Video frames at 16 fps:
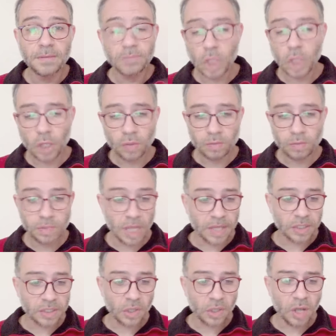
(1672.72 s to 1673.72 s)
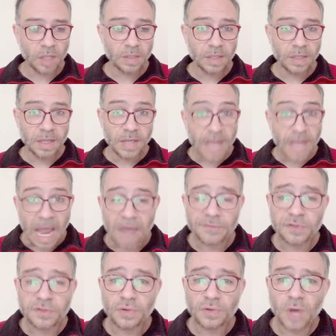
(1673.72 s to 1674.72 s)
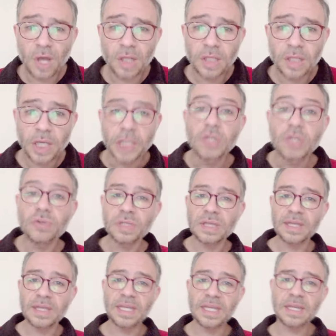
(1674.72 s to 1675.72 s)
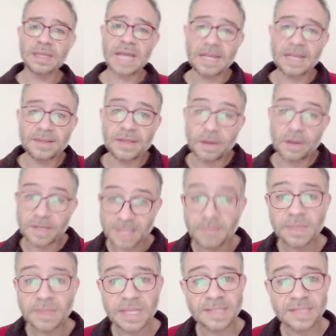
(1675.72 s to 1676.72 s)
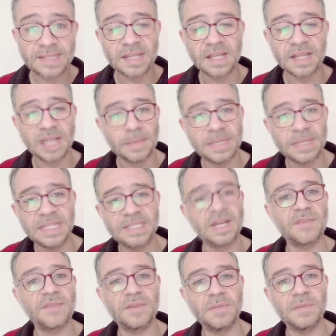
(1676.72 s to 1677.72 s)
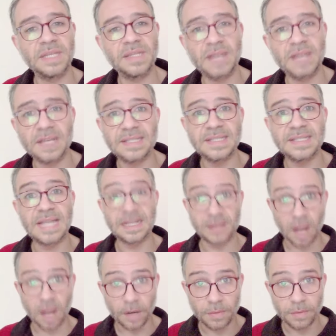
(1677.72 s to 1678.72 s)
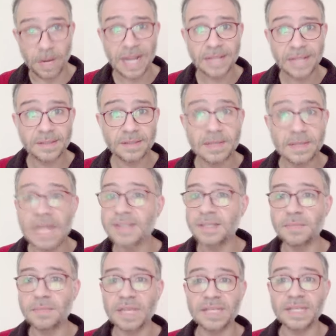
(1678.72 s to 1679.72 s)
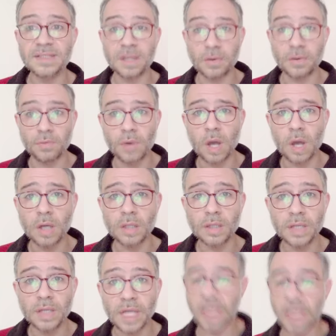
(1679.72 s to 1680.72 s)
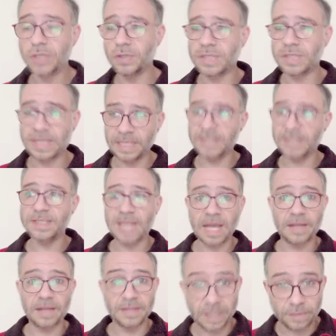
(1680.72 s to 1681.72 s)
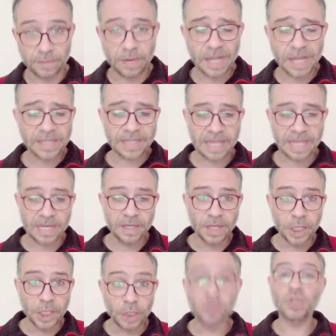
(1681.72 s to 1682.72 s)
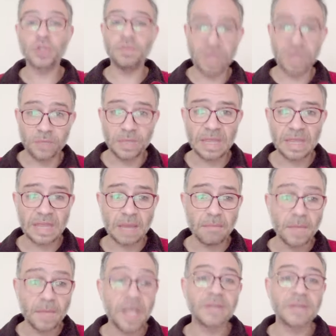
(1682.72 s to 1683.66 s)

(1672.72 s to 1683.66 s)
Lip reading: No, not at all. After all, you could think that there are some things that the Lebanese government does that are right and some things that are wrong. In those things that they're right in, you should be with them.